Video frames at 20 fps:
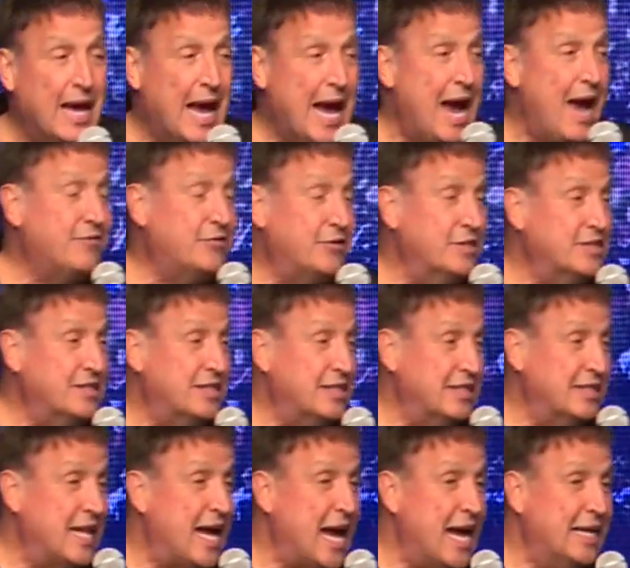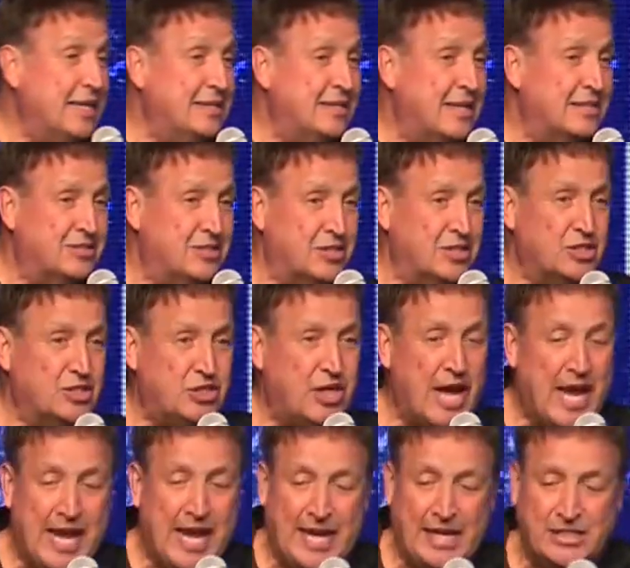after tonight, that's gonna
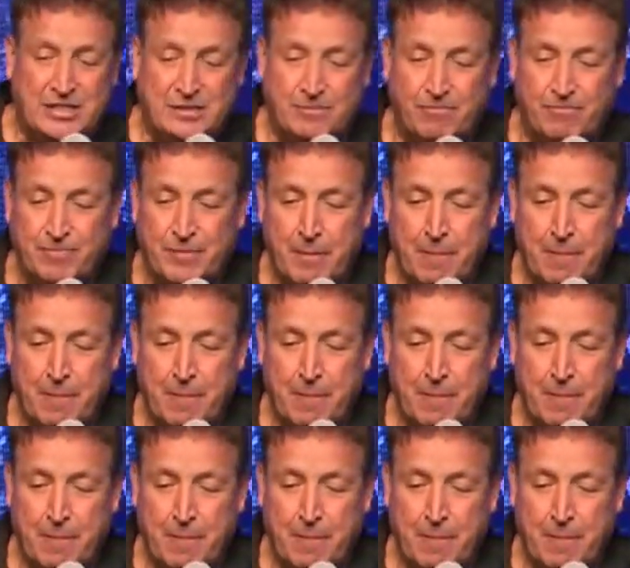change.